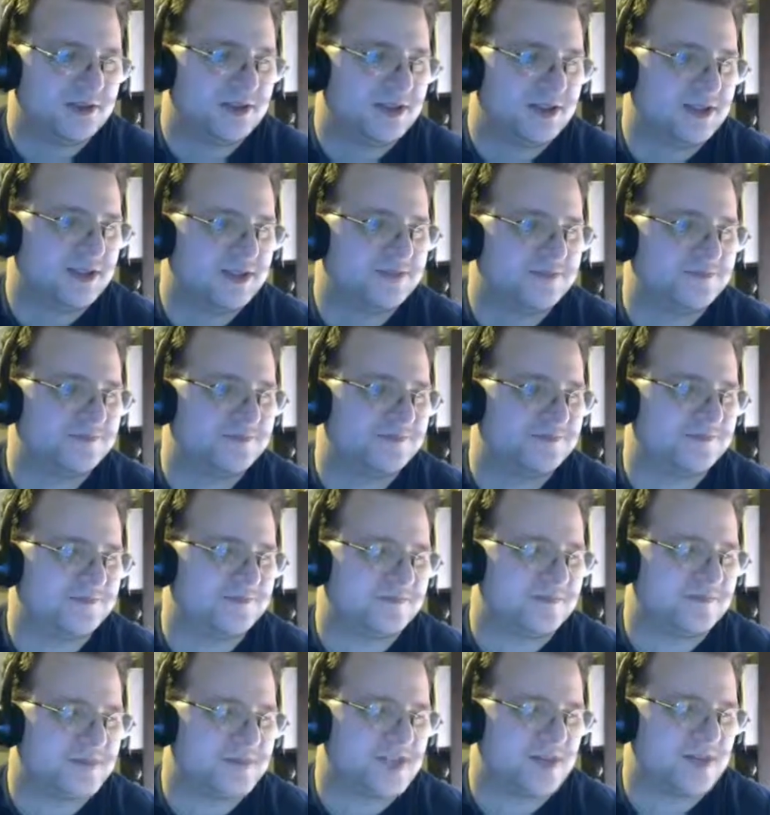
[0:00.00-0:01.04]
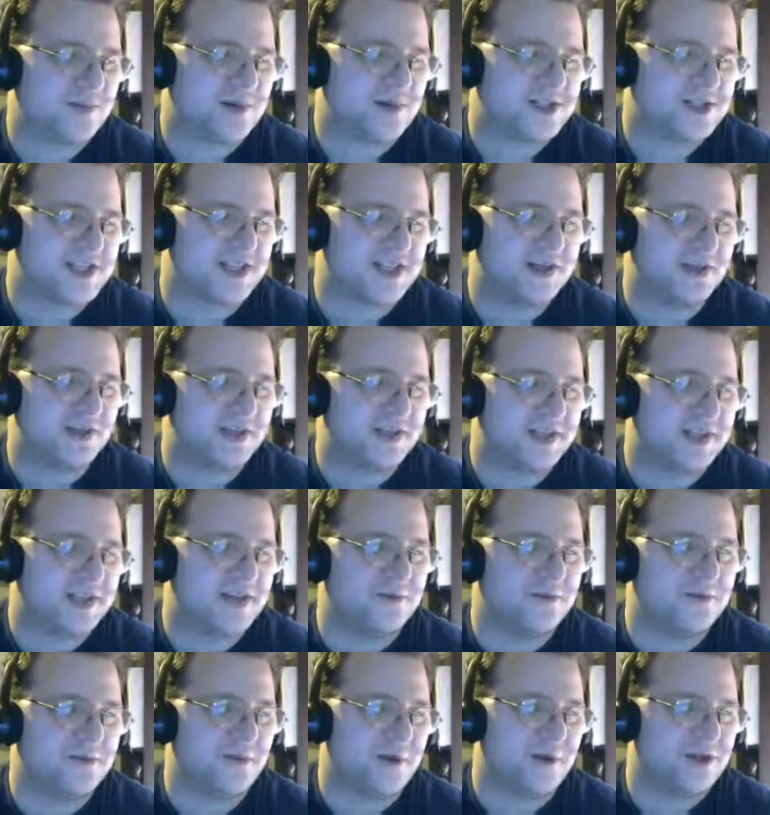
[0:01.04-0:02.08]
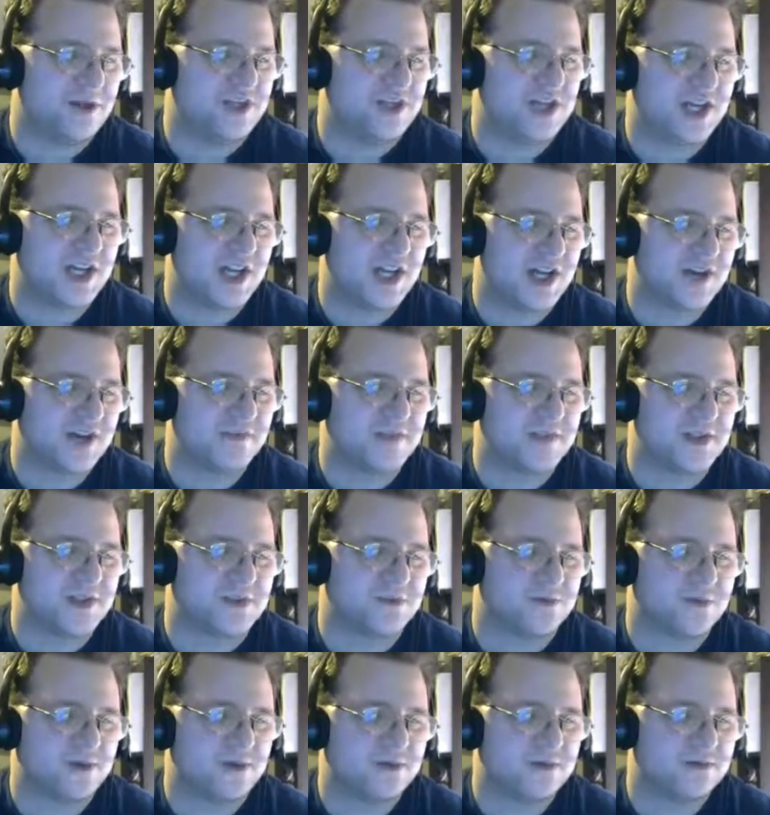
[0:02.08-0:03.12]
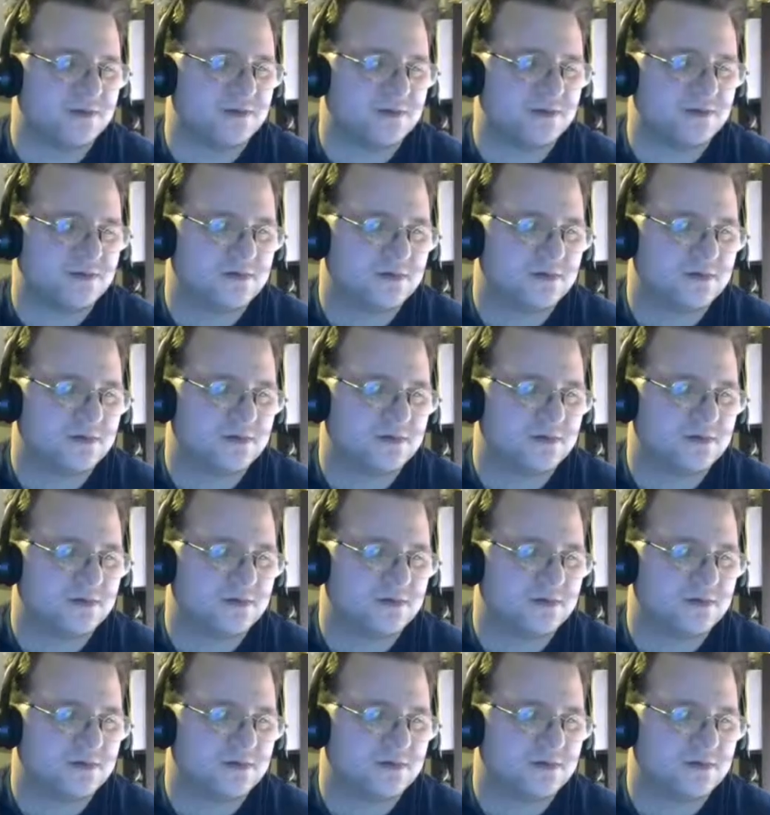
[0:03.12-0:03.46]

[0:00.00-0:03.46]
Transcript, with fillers: Um, so far as I can only get one job this one.